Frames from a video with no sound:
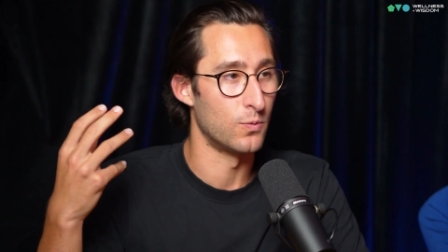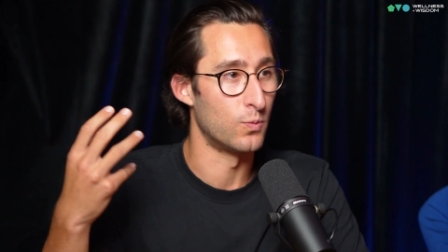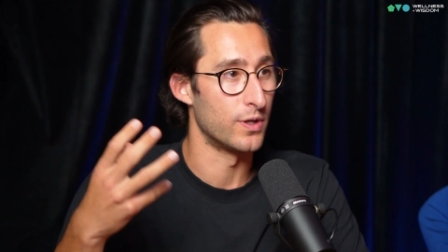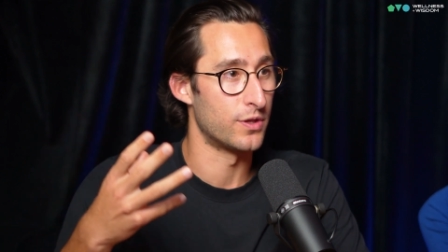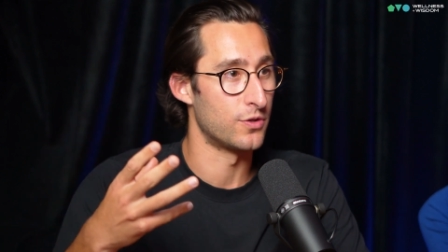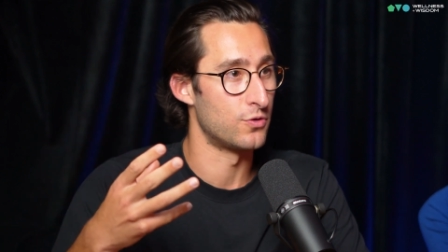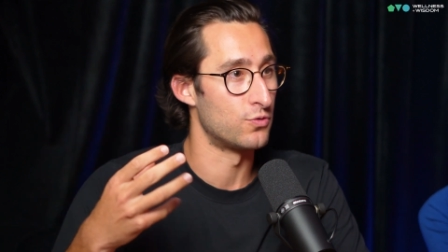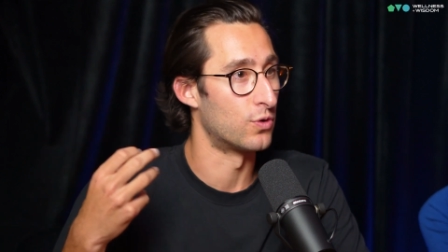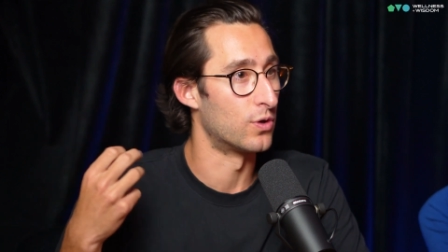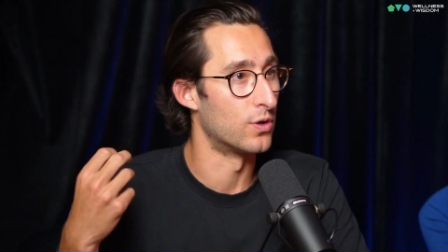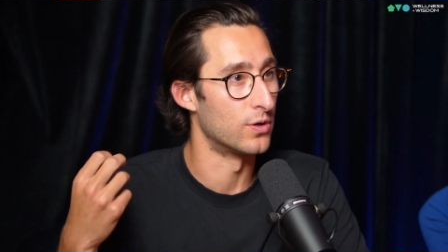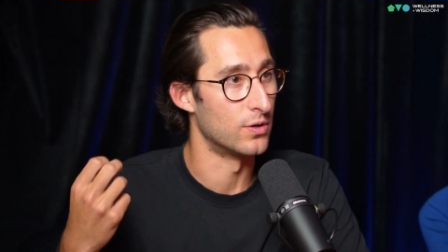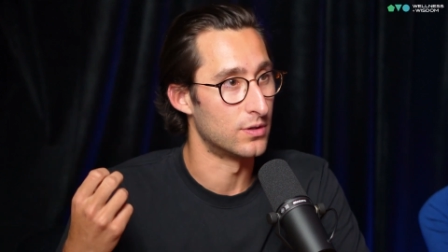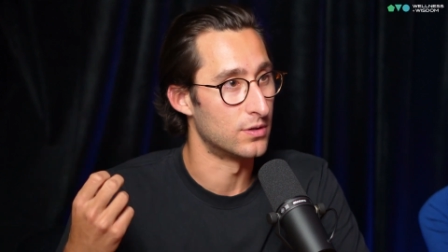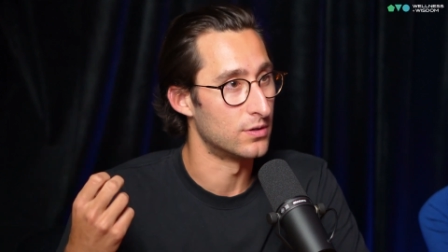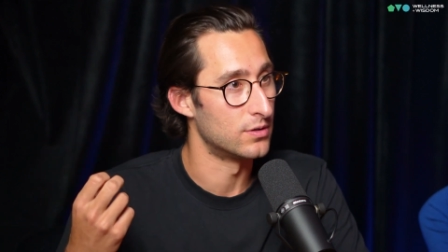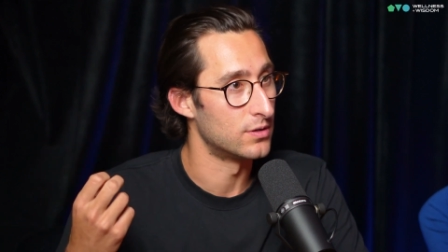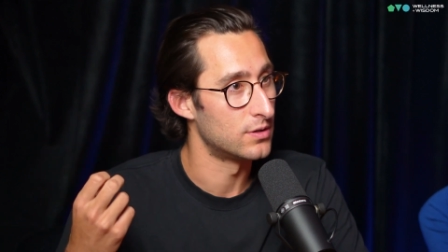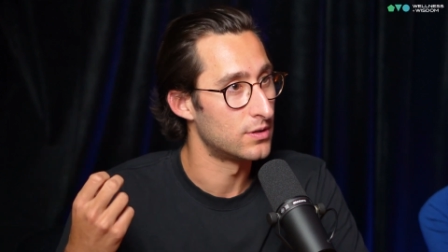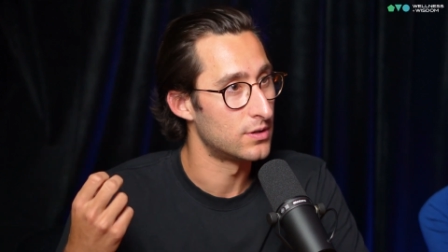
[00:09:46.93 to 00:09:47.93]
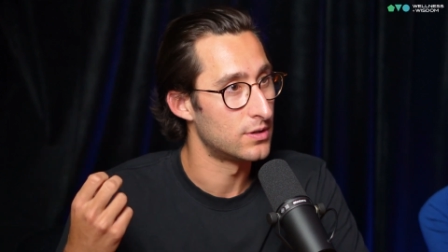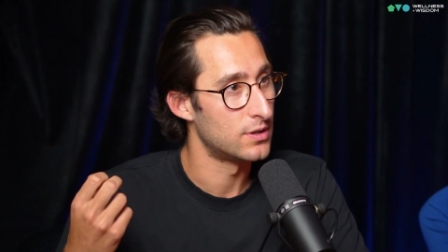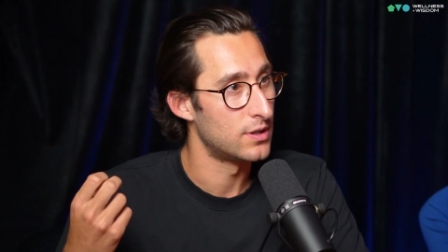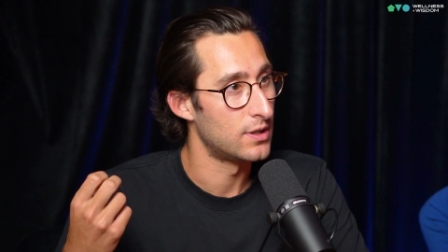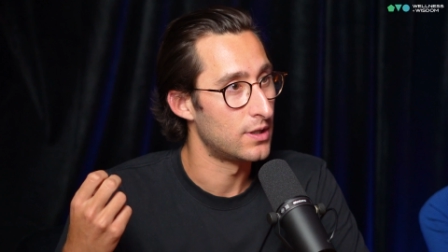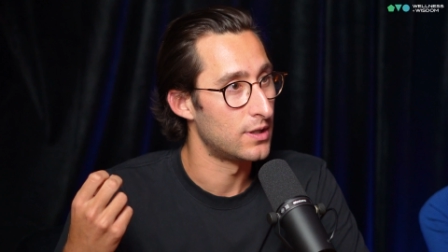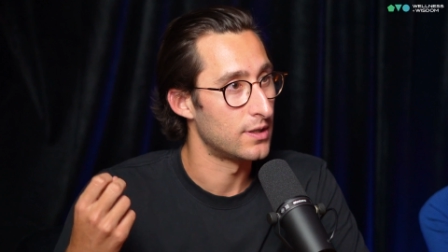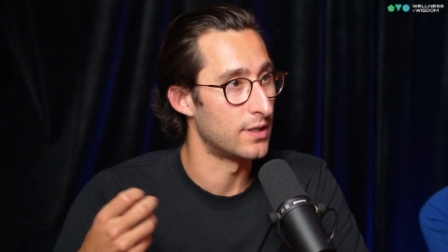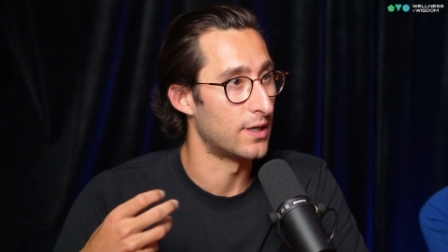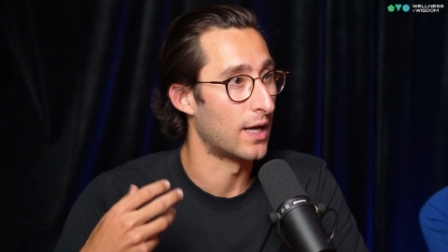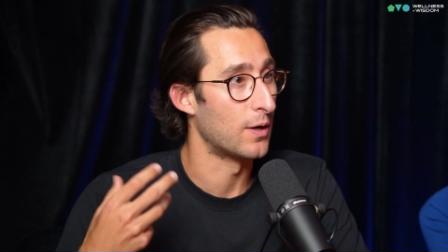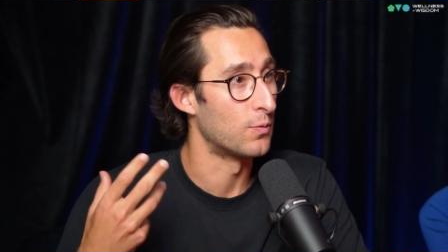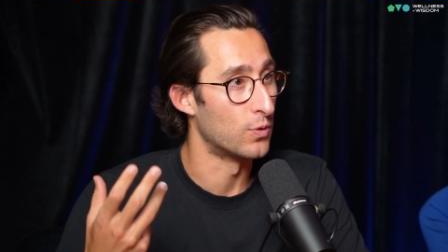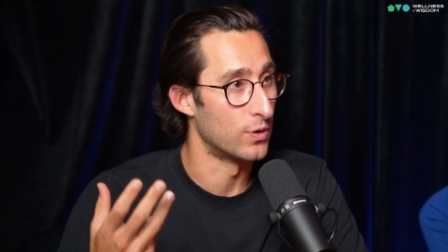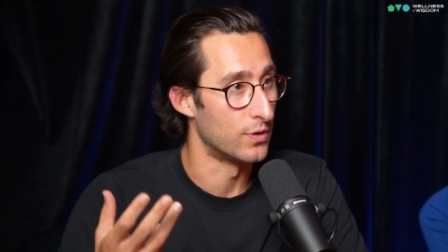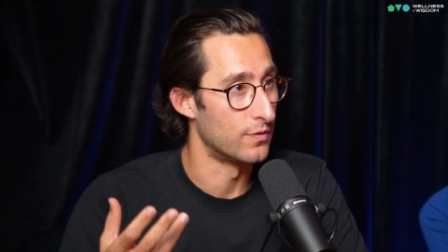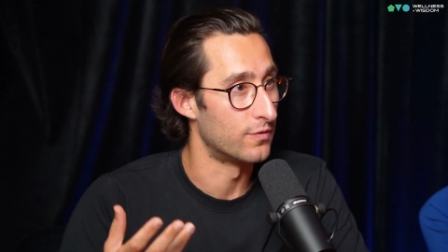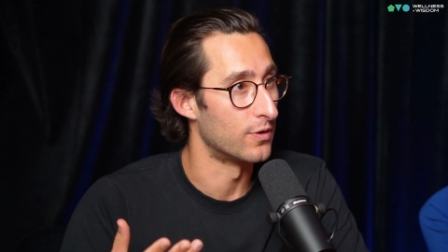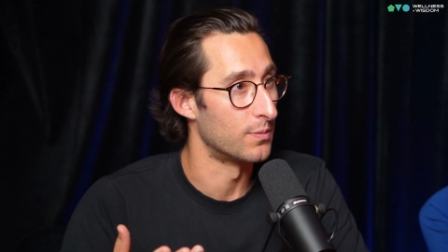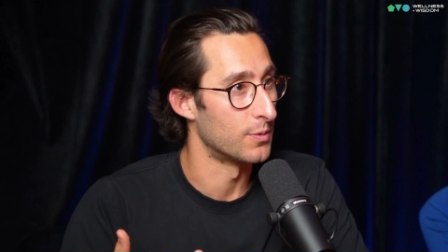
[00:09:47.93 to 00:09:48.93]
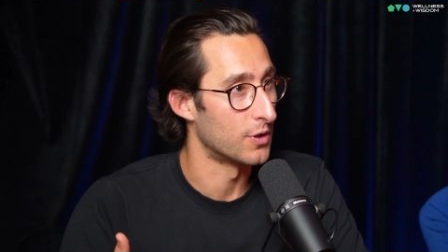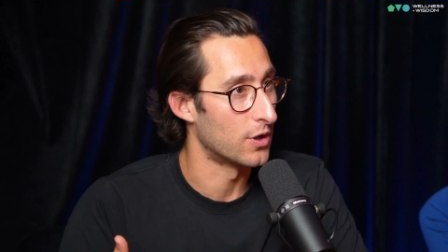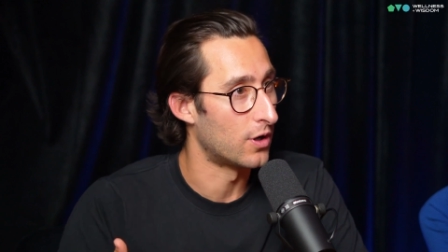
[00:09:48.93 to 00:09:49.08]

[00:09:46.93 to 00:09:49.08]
withdrawal that I would from